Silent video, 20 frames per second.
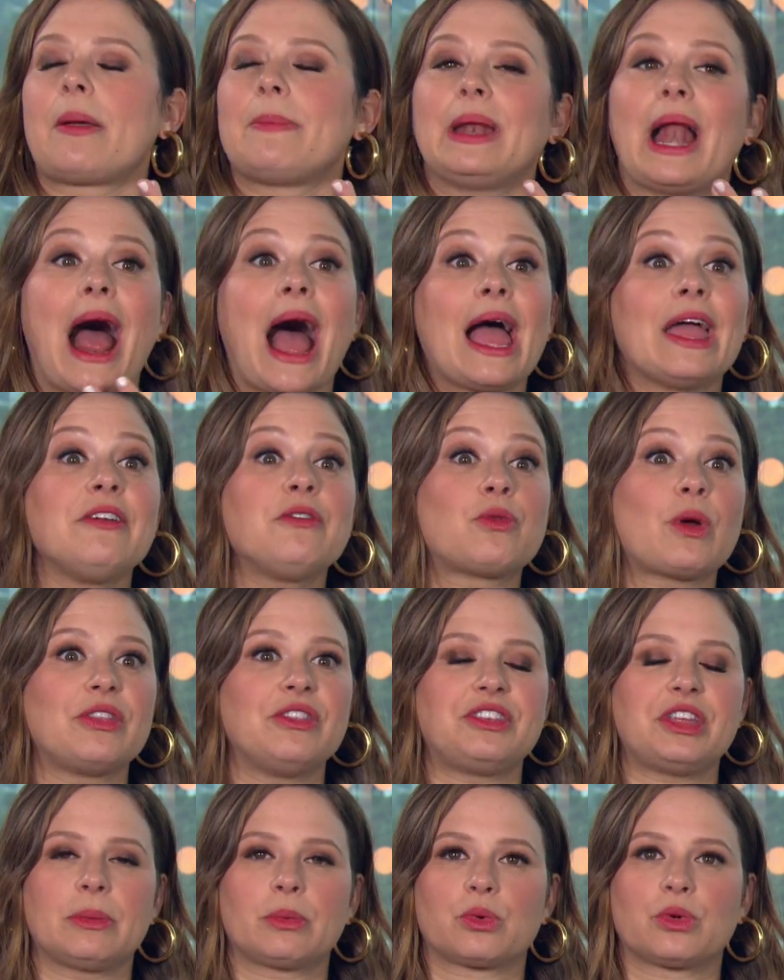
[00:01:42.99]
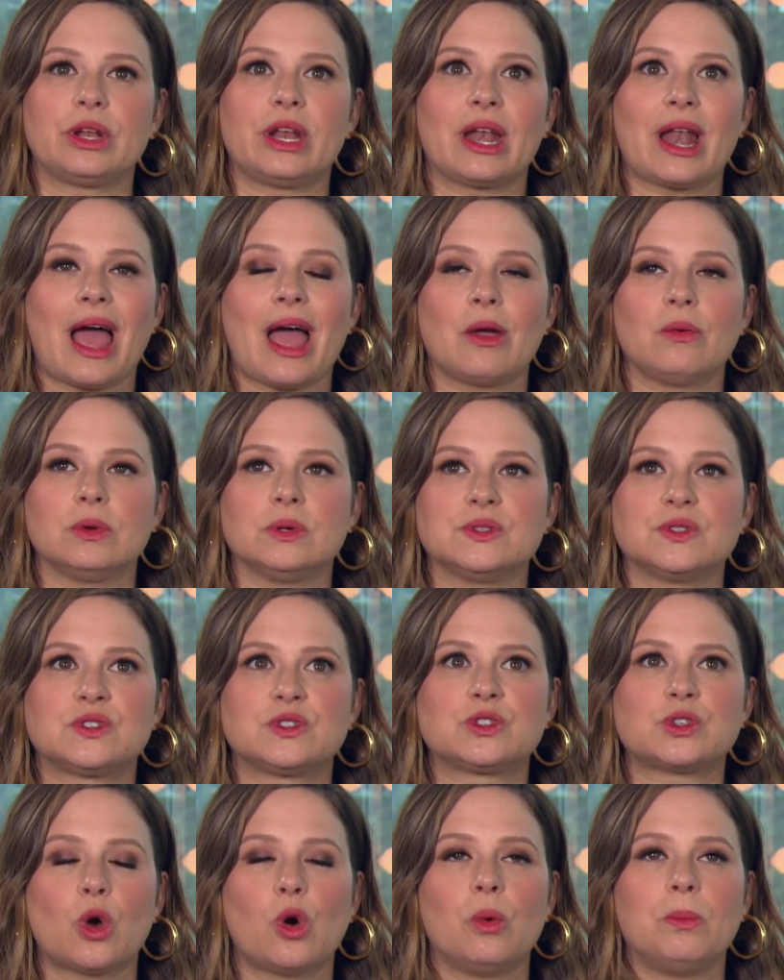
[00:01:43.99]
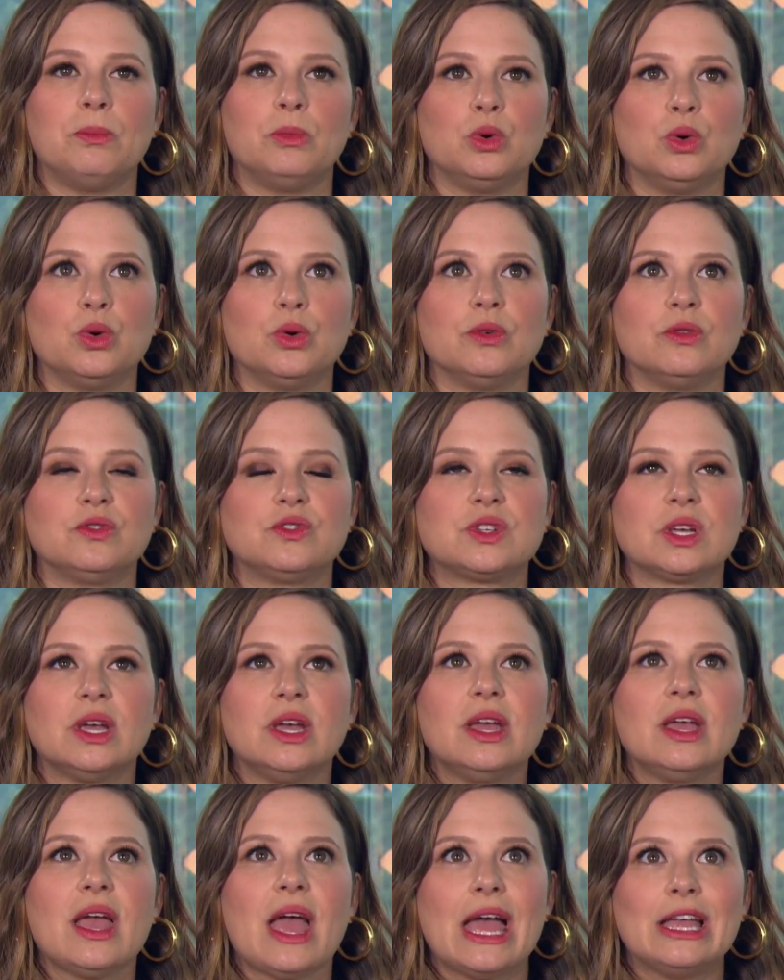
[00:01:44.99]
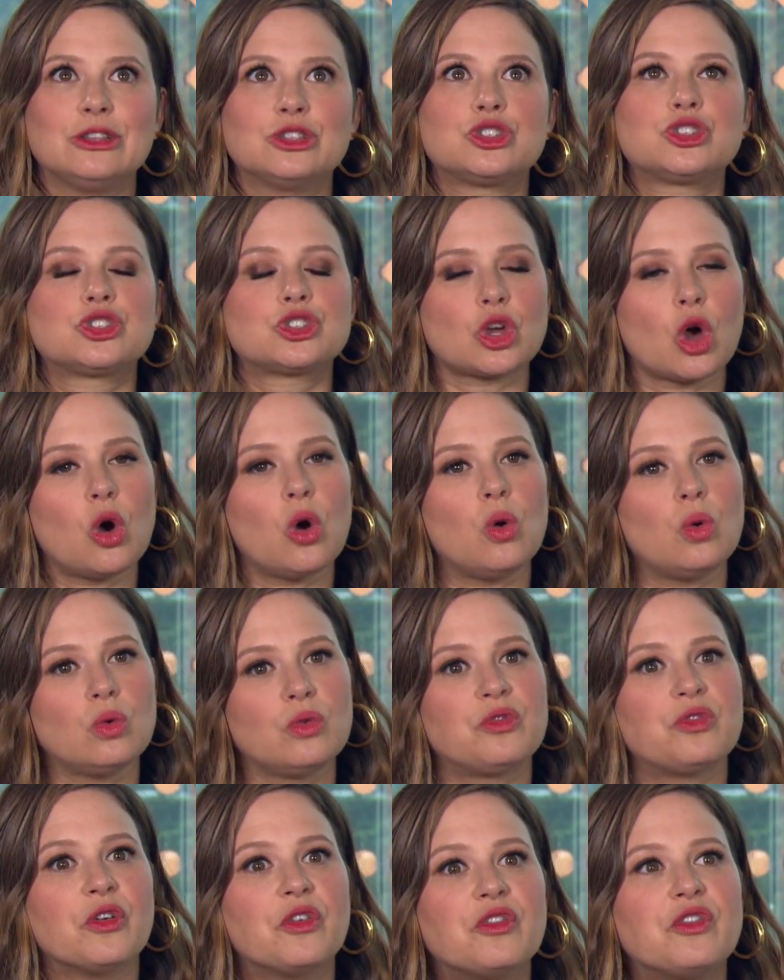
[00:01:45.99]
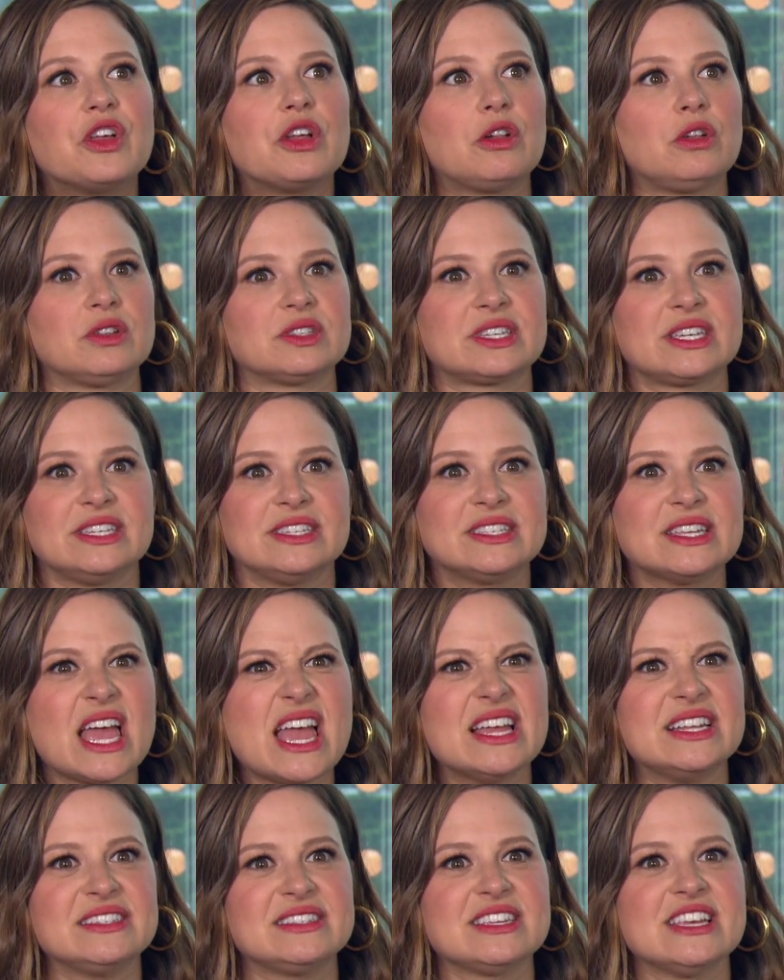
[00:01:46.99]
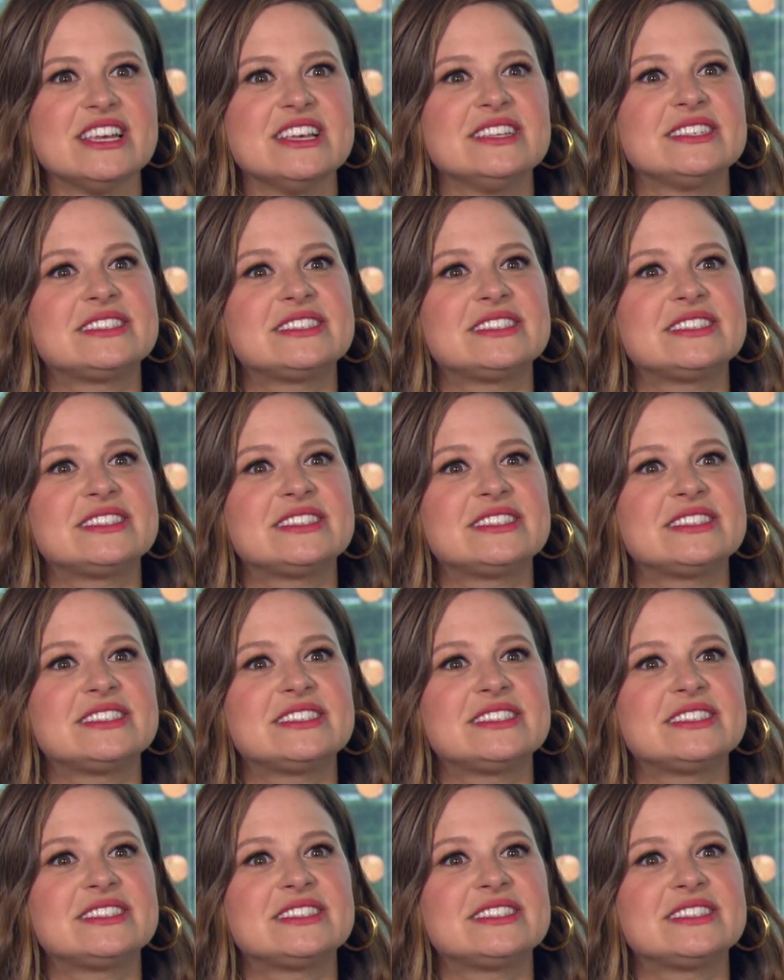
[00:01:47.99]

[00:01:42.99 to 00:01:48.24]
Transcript: I mean, I read the table read and I was so moved and so fulfilled, content,